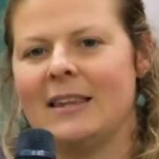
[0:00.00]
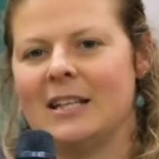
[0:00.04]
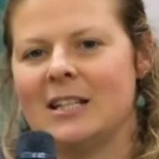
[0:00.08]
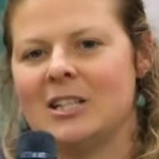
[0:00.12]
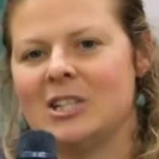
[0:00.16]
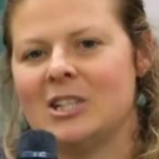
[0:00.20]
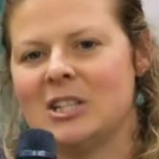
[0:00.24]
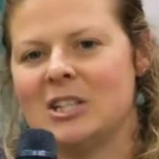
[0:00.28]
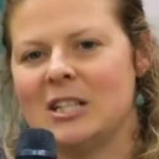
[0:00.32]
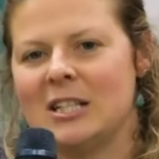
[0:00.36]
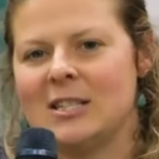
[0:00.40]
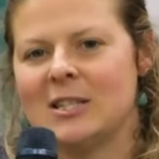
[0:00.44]
And
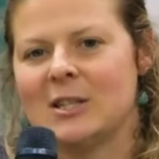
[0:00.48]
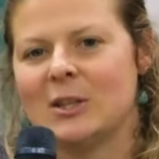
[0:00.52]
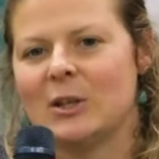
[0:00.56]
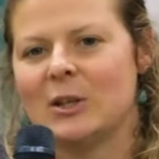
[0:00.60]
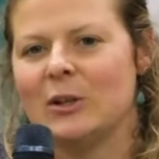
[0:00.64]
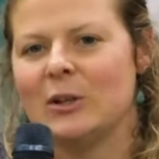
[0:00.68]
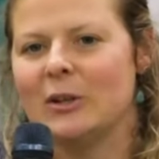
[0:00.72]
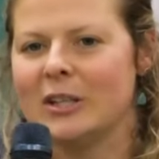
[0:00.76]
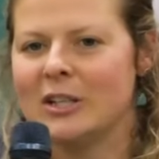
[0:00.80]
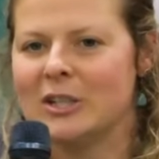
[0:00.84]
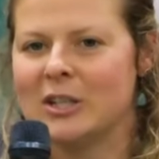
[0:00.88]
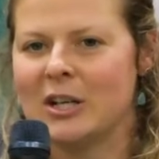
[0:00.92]
then she
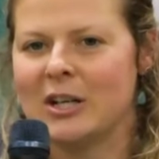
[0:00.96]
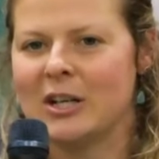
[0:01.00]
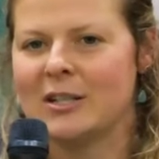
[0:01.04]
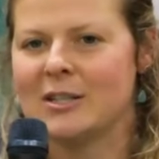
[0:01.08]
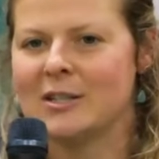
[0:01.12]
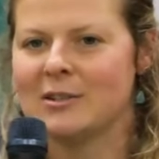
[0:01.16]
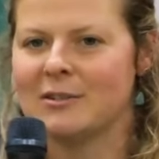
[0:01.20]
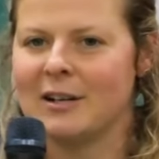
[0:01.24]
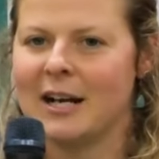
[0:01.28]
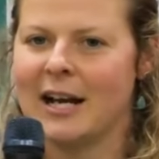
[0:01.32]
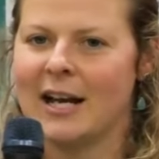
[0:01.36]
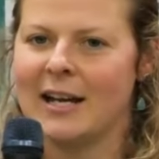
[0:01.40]
slowly
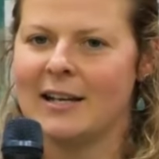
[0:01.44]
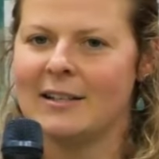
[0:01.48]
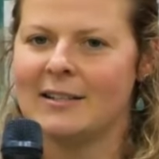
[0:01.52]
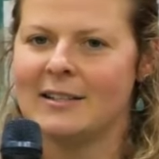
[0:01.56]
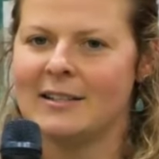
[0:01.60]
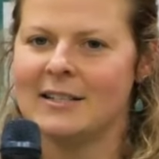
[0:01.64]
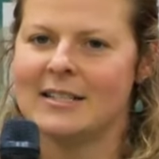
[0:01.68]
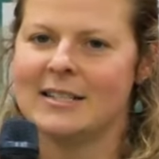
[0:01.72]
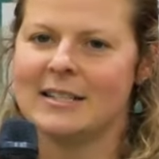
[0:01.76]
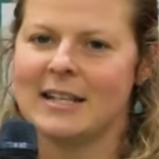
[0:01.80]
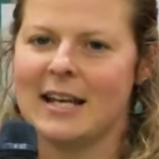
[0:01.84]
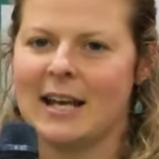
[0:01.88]
turns
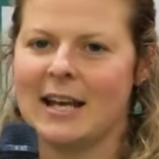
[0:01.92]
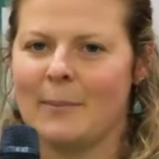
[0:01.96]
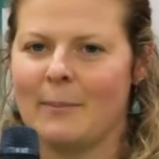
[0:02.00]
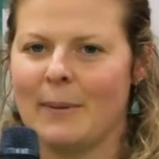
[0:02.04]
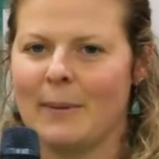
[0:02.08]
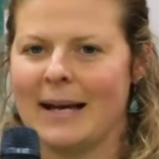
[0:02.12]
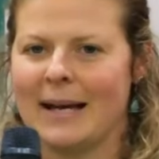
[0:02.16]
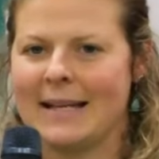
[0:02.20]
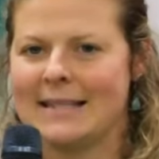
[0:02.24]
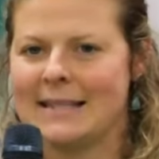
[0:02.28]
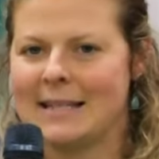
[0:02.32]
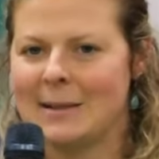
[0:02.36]
around and
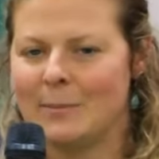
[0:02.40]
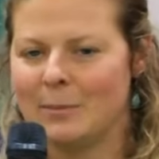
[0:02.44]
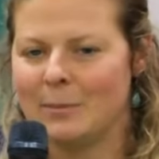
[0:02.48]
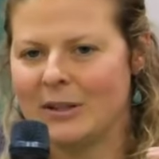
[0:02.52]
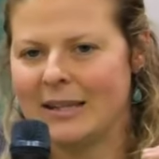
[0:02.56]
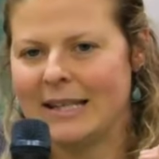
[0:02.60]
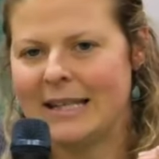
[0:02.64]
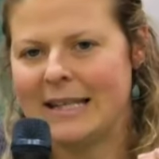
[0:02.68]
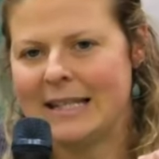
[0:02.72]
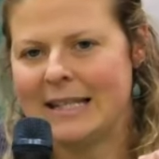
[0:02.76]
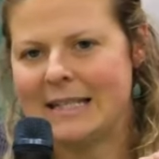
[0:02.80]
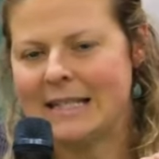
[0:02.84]
bites him
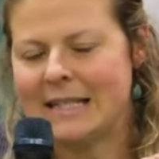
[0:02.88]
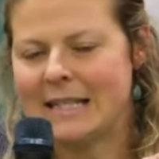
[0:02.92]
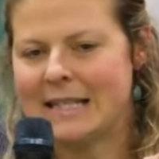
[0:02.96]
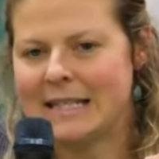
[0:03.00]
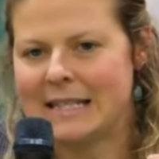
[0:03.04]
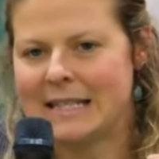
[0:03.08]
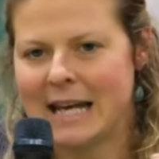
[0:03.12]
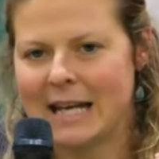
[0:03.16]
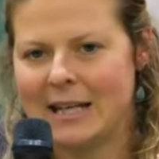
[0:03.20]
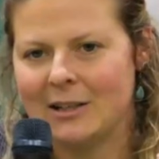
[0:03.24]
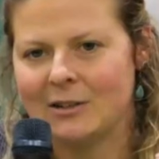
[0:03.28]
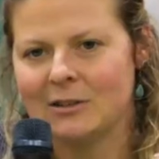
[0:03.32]
on the end of
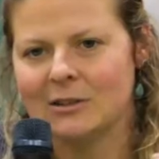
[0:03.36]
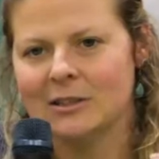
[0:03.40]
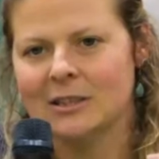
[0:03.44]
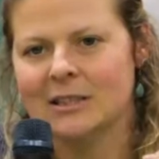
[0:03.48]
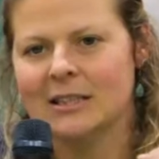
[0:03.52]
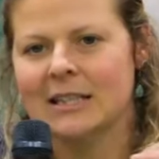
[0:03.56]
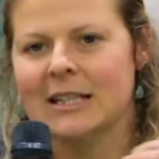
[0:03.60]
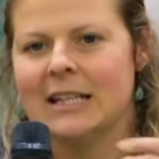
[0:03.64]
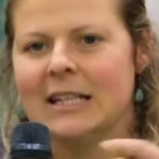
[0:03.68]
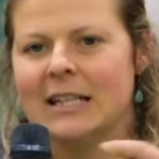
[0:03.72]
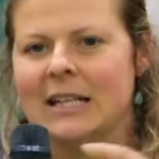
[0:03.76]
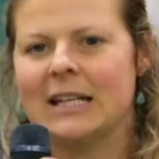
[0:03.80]
the tail.
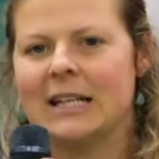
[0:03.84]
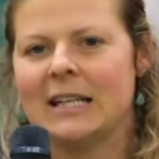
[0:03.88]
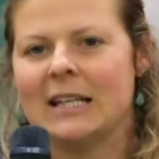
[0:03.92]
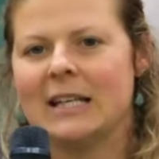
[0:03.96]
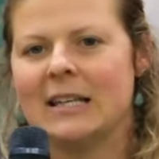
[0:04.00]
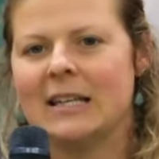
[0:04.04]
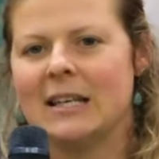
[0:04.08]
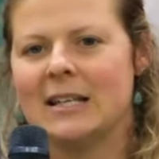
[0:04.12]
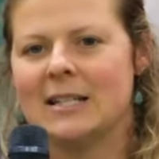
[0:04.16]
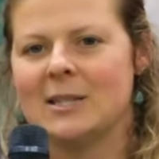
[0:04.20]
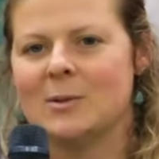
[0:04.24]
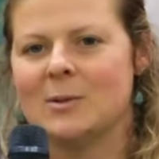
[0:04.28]
And
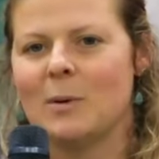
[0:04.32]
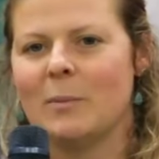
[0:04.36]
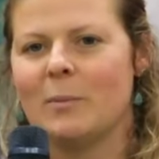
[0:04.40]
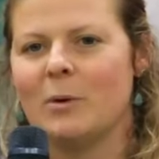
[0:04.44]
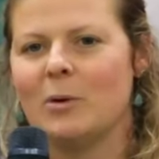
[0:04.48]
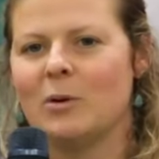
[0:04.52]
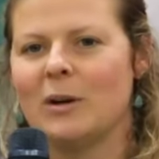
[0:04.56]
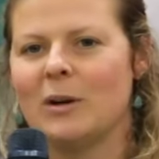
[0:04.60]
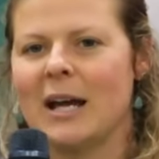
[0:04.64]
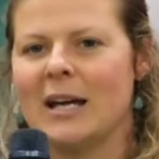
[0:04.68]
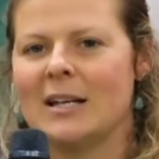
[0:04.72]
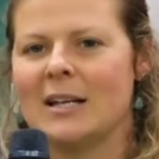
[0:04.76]
then they swim
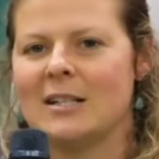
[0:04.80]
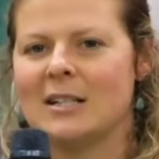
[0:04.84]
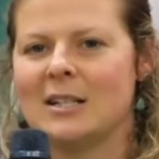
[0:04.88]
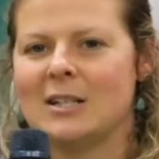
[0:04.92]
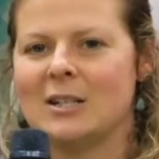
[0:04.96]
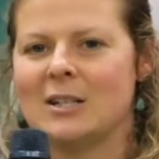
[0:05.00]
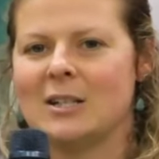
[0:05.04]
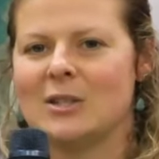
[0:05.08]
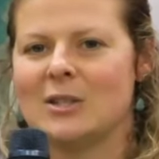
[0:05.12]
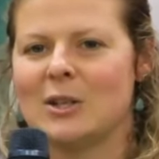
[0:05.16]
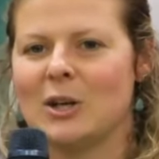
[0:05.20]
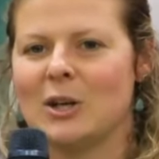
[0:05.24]
around
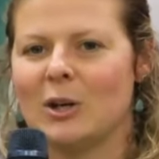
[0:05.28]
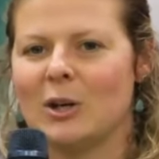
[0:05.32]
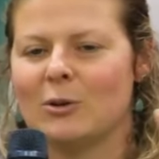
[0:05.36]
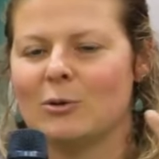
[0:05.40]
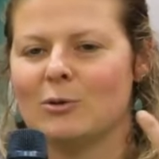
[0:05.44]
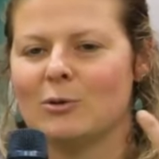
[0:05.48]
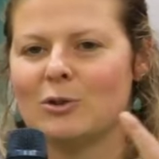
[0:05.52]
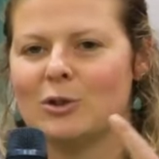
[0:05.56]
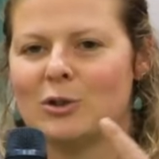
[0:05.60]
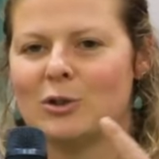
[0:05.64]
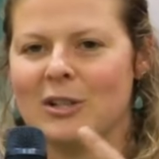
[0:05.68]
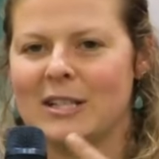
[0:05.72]
in a
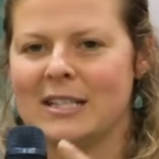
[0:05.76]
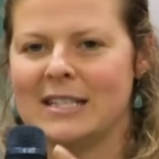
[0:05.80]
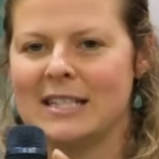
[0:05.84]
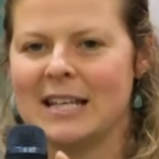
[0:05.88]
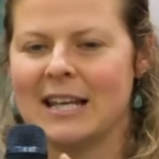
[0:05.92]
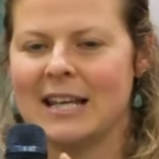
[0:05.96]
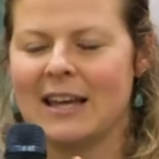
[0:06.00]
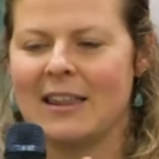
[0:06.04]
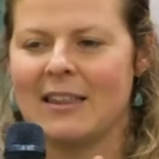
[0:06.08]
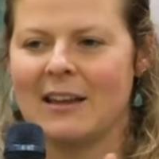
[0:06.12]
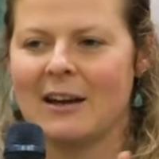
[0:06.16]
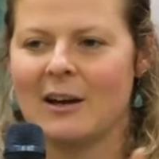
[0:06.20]
circle joined
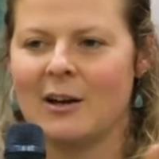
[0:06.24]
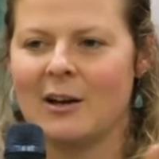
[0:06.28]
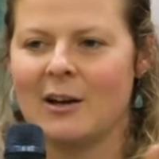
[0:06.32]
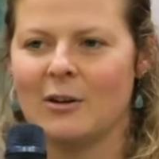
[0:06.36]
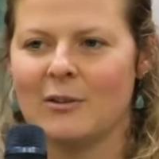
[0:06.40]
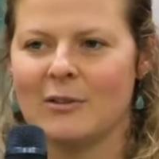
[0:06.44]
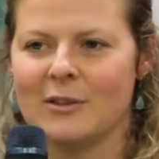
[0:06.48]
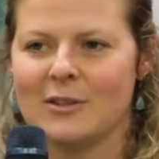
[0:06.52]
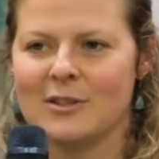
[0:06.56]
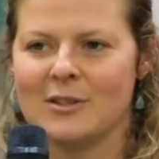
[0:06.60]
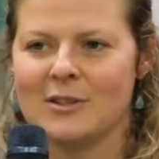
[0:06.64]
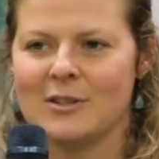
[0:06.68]
together
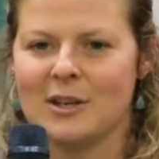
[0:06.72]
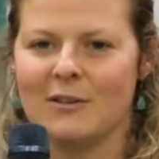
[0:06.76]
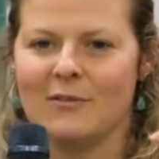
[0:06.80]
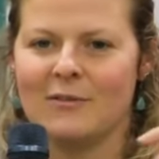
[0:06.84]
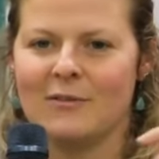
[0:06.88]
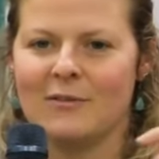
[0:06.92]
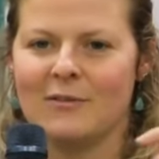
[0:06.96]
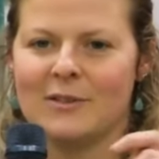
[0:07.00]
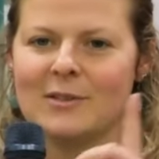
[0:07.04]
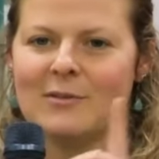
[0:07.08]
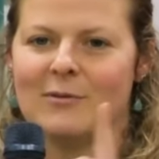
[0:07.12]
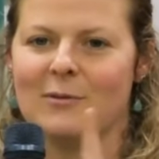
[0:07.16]
on the
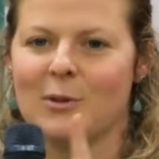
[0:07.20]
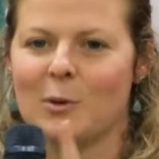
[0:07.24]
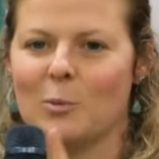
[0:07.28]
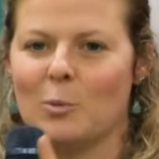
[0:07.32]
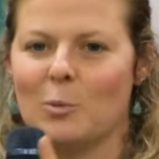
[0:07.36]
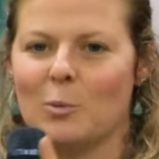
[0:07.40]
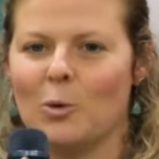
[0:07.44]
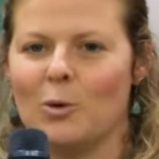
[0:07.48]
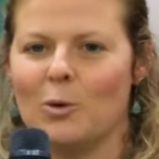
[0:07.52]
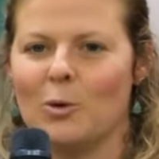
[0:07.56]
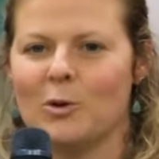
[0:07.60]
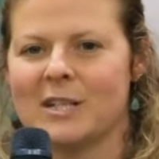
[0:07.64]
surface of
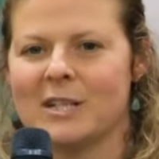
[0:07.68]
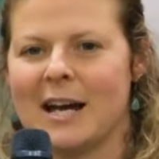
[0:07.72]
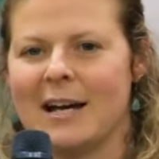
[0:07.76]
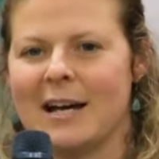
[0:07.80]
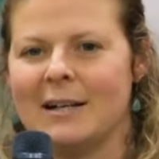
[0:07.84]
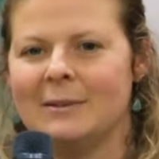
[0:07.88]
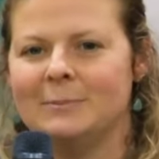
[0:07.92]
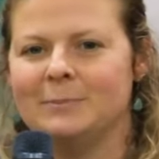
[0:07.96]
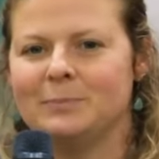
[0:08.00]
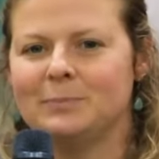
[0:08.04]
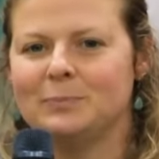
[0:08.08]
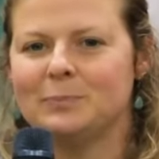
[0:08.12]
the
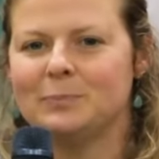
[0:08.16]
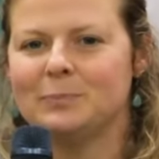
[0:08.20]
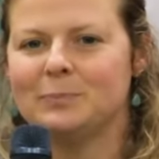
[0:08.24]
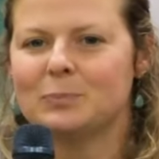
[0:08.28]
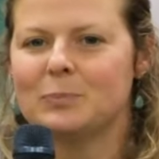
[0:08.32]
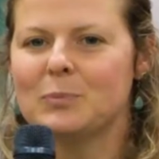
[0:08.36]
water,